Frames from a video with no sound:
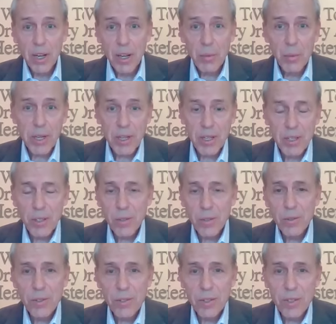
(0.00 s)
bringing
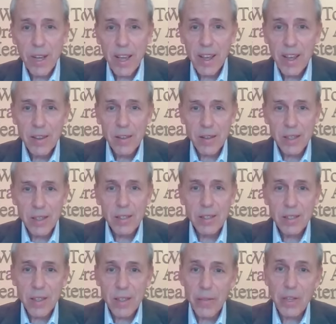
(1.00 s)
you today the
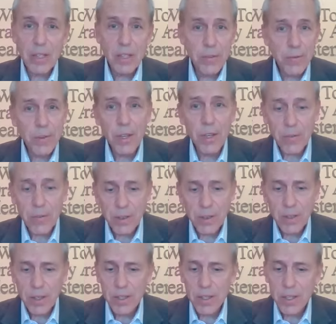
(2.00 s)
75th
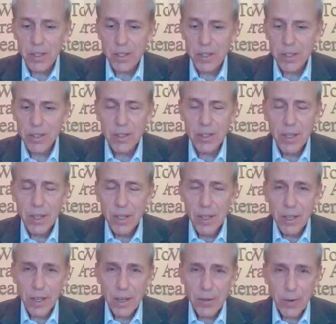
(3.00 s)
edition
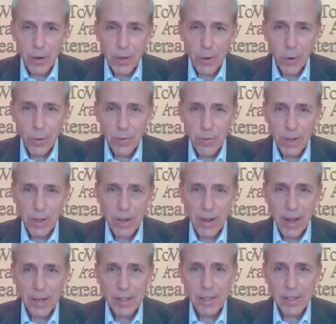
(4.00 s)
of our
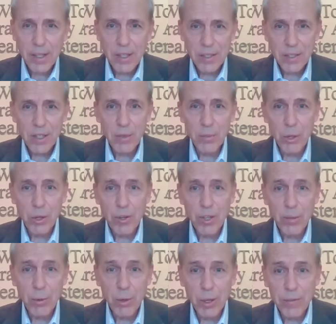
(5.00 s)
COVID-19
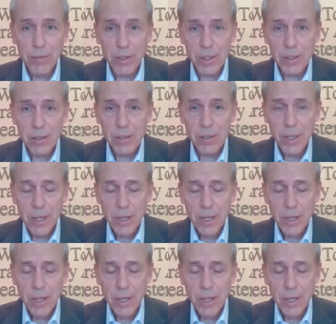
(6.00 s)
community briefings.